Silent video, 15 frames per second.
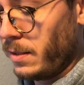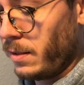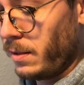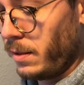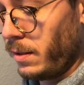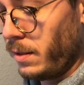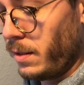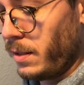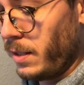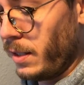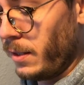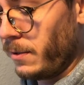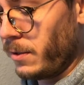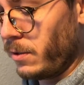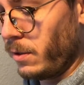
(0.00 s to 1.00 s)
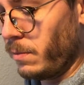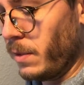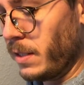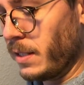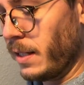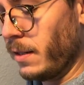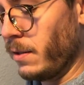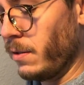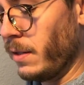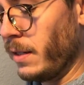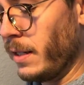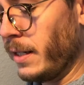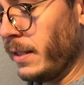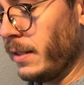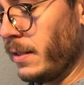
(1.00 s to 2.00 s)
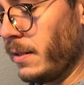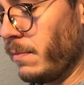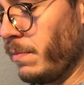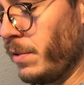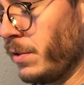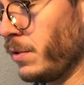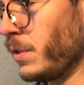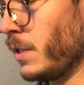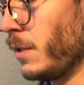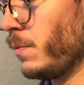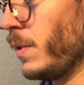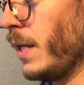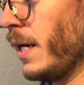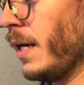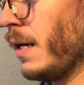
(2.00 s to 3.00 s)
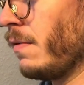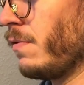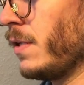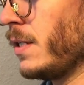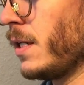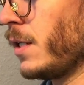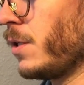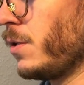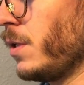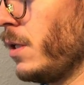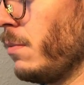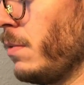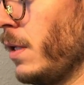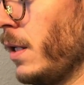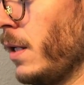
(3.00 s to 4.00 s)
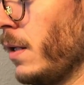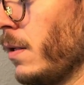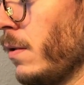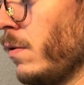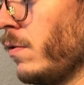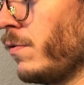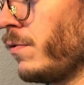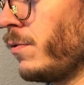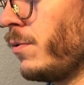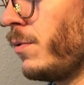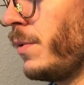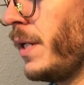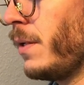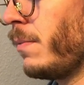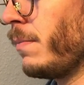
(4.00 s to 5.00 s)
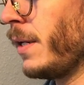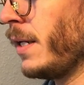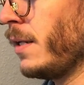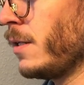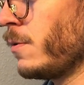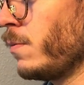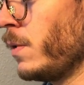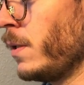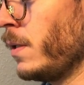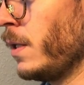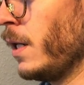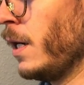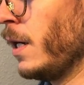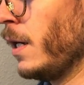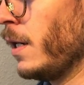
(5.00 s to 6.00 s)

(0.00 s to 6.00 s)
is not a good thing, so it means that the night bonus that we have is actually being overridden by this one.